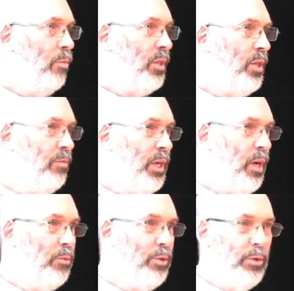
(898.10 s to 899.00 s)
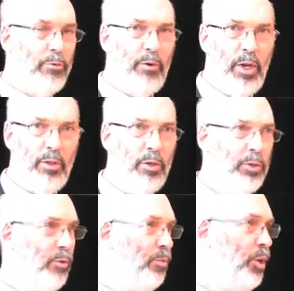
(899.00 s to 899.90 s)
but sometimes it was for other
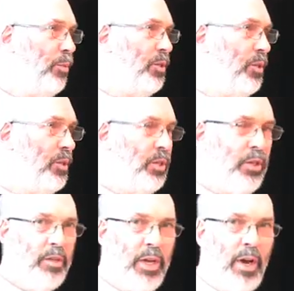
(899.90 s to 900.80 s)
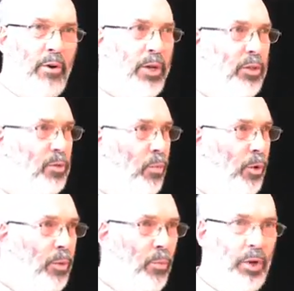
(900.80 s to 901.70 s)
useful purposes, dowries,
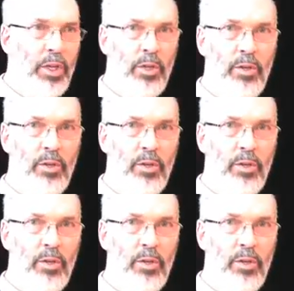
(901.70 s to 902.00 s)
mor morning